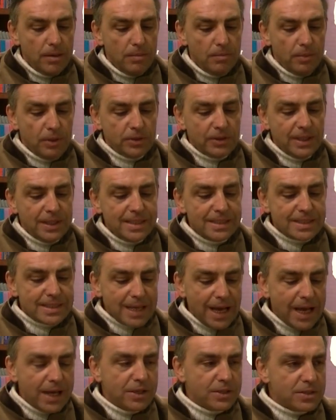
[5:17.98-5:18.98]
But
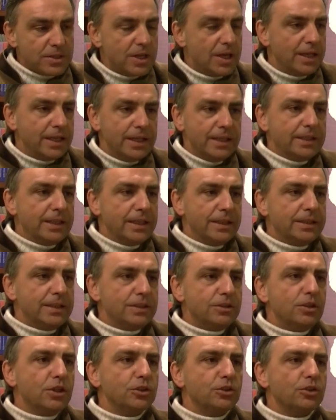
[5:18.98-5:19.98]
science, it, it
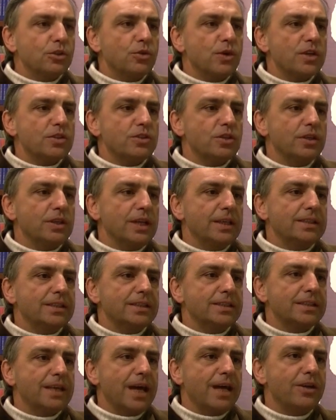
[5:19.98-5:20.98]
is not the question that
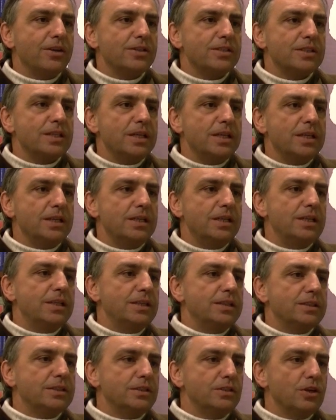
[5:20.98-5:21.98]
science
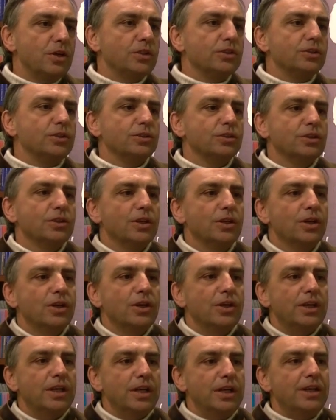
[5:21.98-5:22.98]
is not
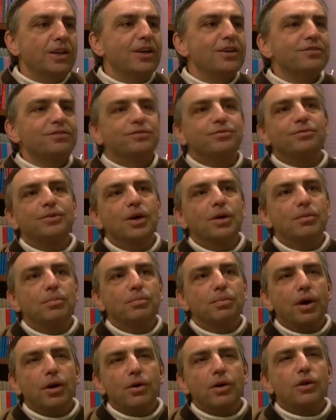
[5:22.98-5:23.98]
enough
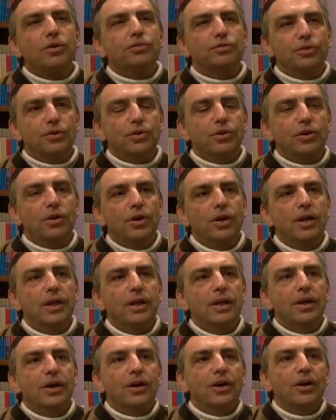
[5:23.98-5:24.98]
powerful
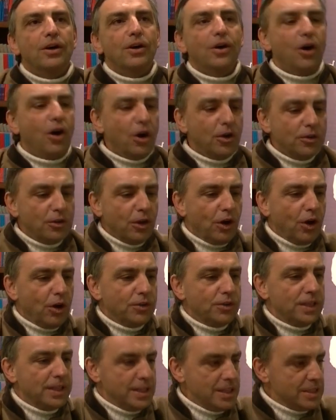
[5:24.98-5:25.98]
uh, on,
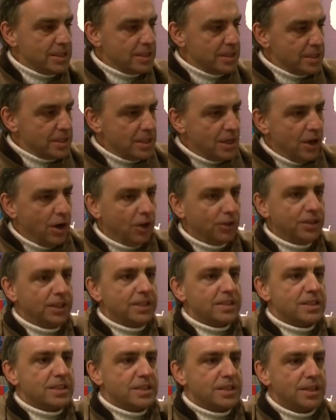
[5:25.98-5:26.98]
on, its, on
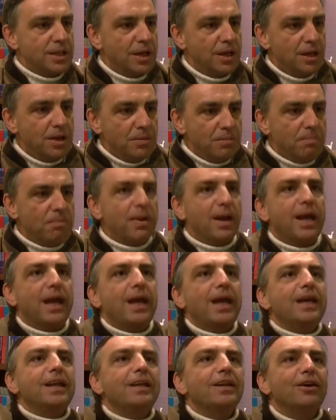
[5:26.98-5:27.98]
its
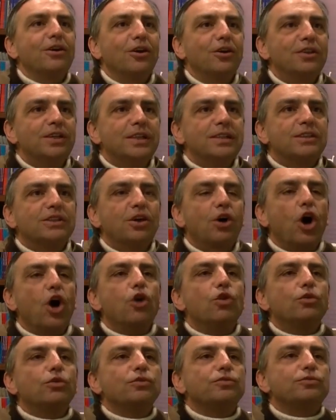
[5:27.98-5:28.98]
plane, on its
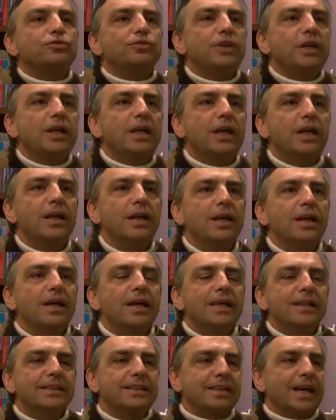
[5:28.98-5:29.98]
own
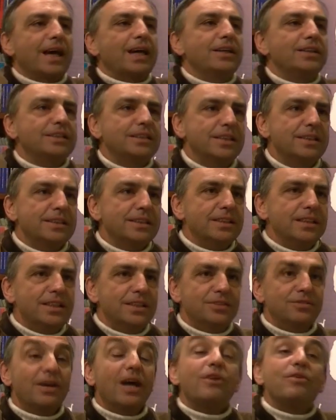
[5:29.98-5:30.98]
field. Science is,
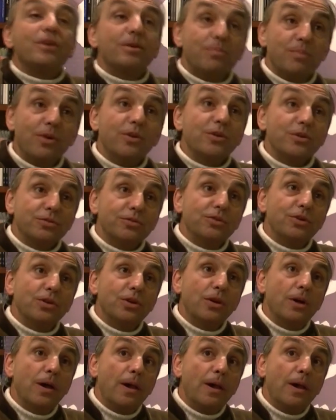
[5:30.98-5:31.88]
is very powerful.